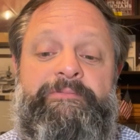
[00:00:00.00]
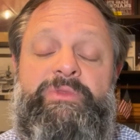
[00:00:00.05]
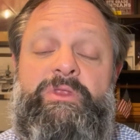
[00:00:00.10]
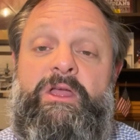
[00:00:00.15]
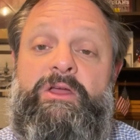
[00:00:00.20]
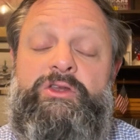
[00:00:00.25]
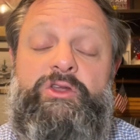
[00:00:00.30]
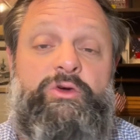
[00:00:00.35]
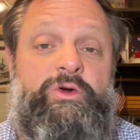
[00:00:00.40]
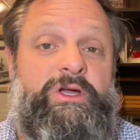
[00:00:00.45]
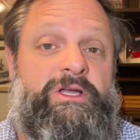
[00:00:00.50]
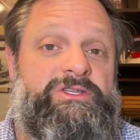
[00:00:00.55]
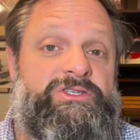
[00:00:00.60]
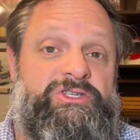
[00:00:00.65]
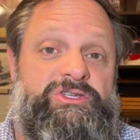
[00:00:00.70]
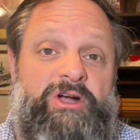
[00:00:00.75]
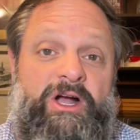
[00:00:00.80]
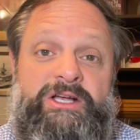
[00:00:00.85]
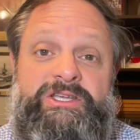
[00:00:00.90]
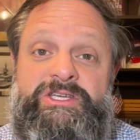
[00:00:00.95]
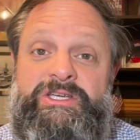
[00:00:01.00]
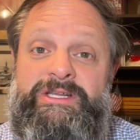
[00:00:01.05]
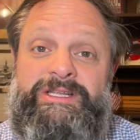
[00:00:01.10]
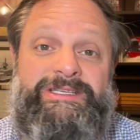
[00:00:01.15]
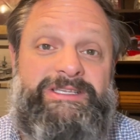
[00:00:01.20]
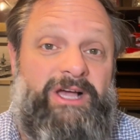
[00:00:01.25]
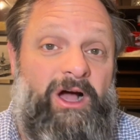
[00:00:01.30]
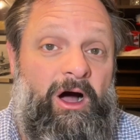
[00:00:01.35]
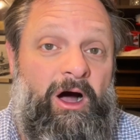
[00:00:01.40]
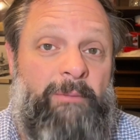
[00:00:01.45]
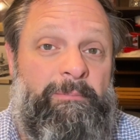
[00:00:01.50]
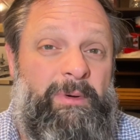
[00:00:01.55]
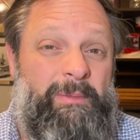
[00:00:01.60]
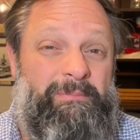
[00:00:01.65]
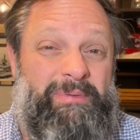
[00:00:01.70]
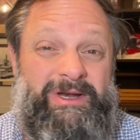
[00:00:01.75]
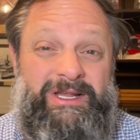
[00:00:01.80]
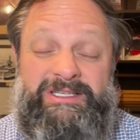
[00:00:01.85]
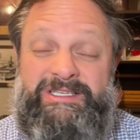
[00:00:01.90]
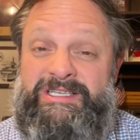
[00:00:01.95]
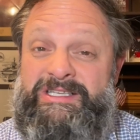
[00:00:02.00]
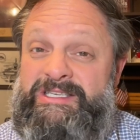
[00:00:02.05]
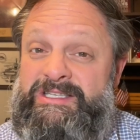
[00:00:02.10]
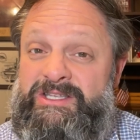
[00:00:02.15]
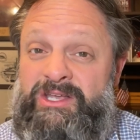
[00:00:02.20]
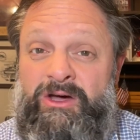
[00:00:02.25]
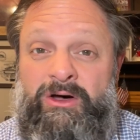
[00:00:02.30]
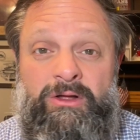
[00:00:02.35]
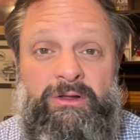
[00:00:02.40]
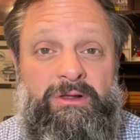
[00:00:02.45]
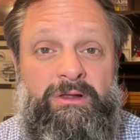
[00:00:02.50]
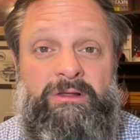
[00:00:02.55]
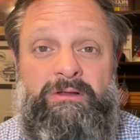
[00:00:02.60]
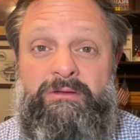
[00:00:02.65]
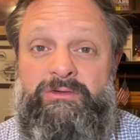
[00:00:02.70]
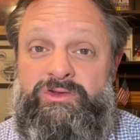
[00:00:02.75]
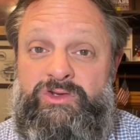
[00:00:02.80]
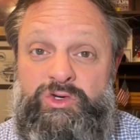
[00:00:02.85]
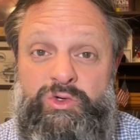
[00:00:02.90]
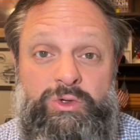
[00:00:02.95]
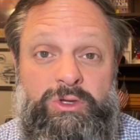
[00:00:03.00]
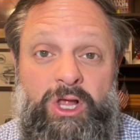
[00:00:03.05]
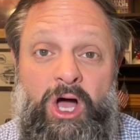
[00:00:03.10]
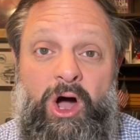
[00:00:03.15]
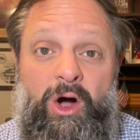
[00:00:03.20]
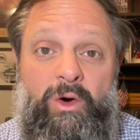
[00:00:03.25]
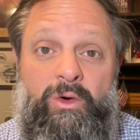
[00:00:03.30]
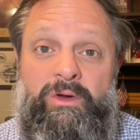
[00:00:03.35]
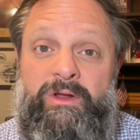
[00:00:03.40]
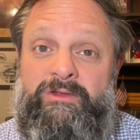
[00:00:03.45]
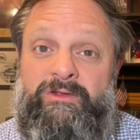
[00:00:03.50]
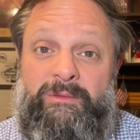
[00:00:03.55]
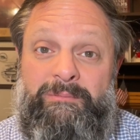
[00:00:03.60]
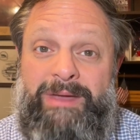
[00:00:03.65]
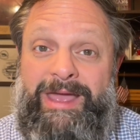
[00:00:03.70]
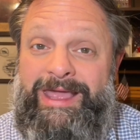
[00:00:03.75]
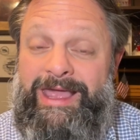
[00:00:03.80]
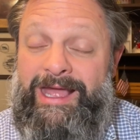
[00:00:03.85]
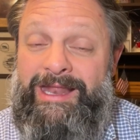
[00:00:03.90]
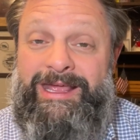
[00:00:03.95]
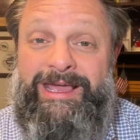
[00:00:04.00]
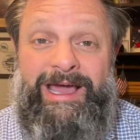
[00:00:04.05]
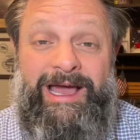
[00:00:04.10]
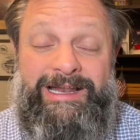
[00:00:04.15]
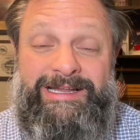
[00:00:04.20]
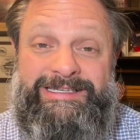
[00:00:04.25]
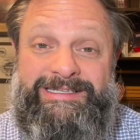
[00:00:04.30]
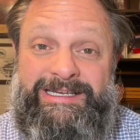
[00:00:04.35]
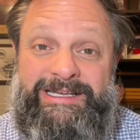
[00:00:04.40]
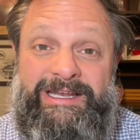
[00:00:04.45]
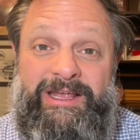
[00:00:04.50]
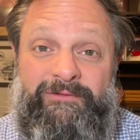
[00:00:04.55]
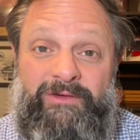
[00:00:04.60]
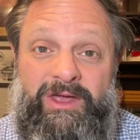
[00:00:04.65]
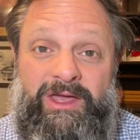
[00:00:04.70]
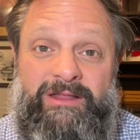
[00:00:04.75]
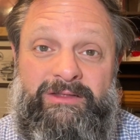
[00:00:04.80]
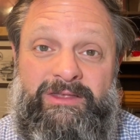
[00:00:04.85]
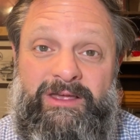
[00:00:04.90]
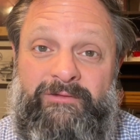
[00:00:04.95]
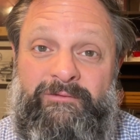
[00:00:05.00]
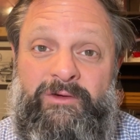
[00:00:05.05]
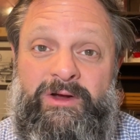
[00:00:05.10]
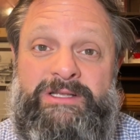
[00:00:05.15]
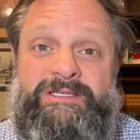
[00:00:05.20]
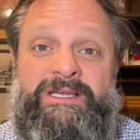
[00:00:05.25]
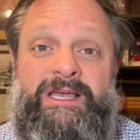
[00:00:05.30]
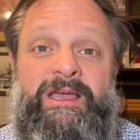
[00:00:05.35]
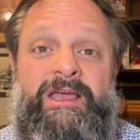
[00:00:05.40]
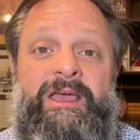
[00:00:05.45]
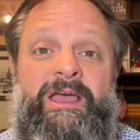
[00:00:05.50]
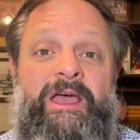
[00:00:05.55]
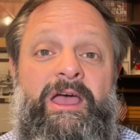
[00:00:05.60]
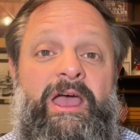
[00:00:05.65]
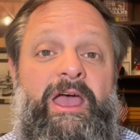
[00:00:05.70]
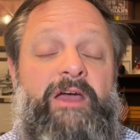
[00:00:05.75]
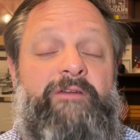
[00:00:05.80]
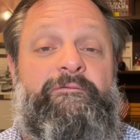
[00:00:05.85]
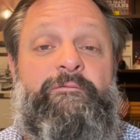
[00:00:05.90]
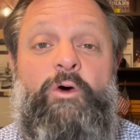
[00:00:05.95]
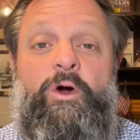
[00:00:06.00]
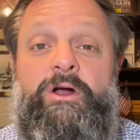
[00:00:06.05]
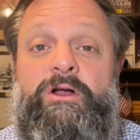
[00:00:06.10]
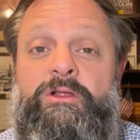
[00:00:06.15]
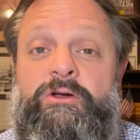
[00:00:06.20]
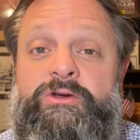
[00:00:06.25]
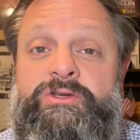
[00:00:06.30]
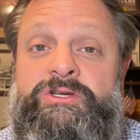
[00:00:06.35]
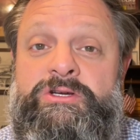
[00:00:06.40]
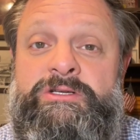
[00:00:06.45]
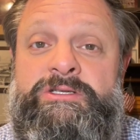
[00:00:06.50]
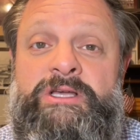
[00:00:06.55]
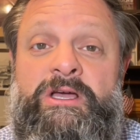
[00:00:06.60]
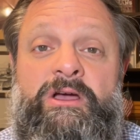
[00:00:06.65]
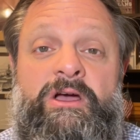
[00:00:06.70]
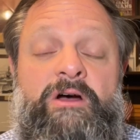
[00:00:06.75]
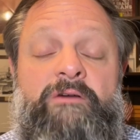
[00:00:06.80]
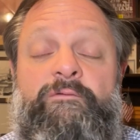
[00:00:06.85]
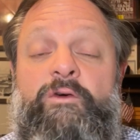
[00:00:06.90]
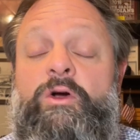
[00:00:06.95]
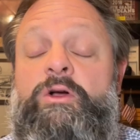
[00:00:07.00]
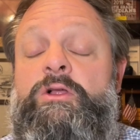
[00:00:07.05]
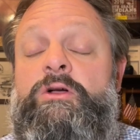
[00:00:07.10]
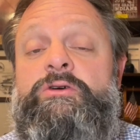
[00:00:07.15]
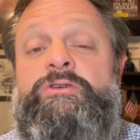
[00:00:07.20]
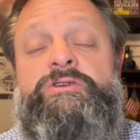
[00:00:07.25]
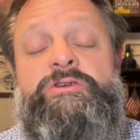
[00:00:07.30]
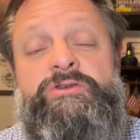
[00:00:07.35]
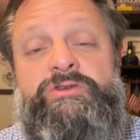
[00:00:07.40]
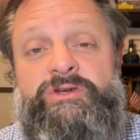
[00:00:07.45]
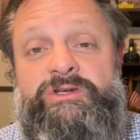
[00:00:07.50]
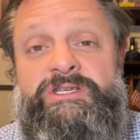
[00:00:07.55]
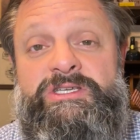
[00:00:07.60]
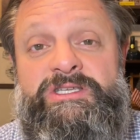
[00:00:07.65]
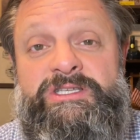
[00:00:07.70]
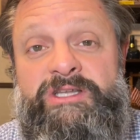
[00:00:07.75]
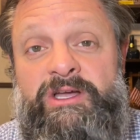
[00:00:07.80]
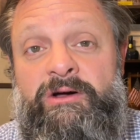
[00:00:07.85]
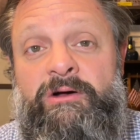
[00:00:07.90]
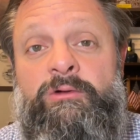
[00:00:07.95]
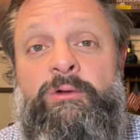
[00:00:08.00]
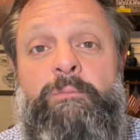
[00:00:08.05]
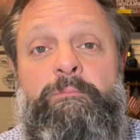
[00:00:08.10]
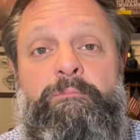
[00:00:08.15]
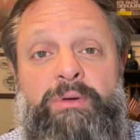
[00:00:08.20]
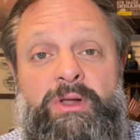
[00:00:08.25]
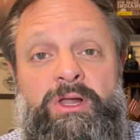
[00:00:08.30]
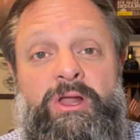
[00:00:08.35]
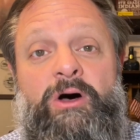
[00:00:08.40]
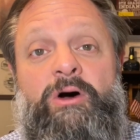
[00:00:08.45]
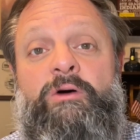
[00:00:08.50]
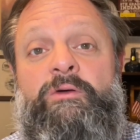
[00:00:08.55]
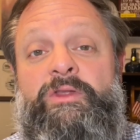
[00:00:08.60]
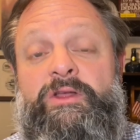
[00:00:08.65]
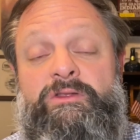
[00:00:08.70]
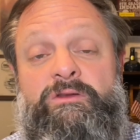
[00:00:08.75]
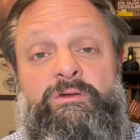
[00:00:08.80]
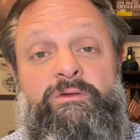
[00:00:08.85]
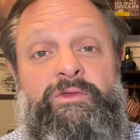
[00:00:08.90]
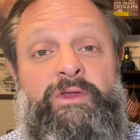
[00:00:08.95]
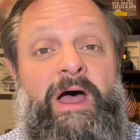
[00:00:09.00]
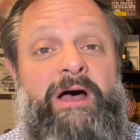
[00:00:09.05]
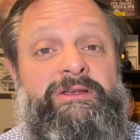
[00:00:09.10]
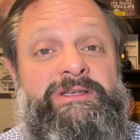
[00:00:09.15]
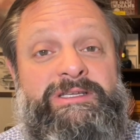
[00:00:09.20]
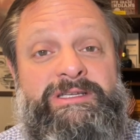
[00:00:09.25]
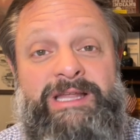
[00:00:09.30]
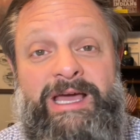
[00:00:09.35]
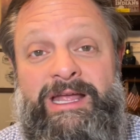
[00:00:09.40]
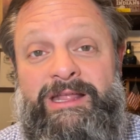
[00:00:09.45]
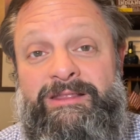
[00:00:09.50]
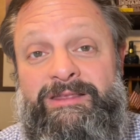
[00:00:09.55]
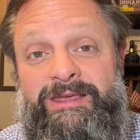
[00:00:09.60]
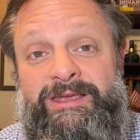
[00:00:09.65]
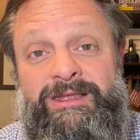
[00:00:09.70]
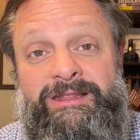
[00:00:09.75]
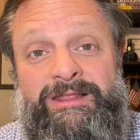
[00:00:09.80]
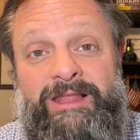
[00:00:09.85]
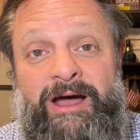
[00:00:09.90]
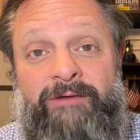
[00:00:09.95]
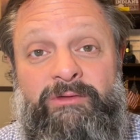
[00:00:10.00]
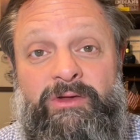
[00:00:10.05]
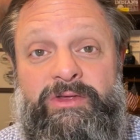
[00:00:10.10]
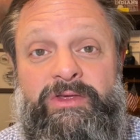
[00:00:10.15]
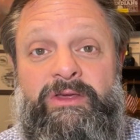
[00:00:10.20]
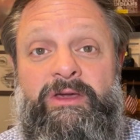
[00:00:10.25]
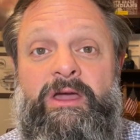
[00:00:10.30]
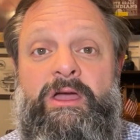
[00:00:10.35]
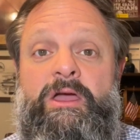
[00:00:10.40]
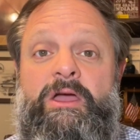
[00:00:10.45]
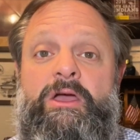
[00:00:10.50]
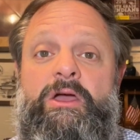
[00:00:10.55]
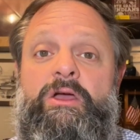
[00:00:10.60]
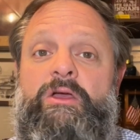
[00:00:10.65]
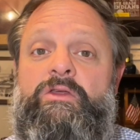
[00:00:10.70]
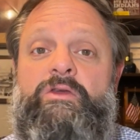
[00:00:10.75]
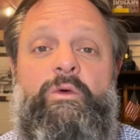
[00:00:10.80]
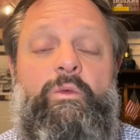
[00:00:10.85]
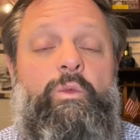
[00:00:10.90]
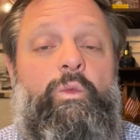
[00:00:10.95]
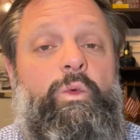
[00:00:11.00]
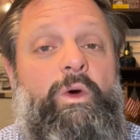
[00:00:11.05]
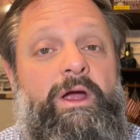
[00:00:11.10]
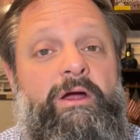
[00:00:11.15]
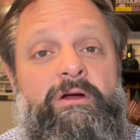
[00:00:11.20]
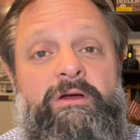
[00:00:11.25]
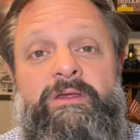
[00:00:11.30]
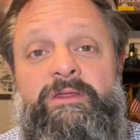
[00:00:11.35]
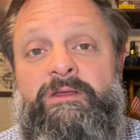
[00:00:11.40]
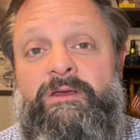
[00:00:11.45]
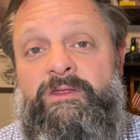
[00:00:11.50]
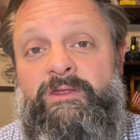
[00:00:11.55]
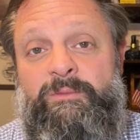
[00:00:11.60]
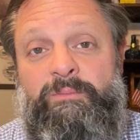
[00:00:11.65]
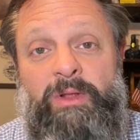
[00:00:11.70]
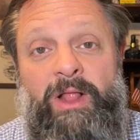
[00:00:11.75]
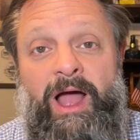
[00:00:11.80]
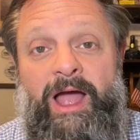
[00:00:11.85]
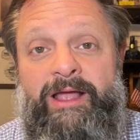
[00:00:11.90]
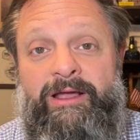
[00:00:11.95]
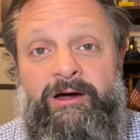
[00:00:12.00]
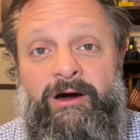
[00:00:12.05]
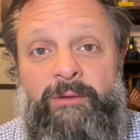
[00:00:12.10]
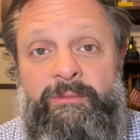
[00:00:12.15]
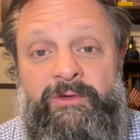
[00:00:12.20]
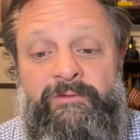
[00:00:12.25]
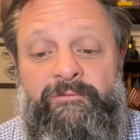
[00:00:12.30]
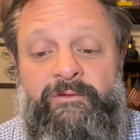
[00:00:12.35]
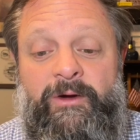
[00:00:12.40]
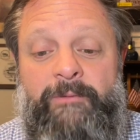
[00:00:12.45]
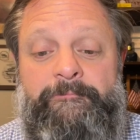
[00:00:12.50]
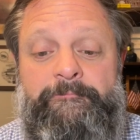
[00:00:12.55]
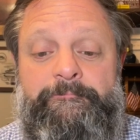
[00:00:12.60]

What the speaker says: New construction is up, but it's still too low to make any kind of significant difference. And foreclosures are still below the 2019 levels. So where is the supply coming from?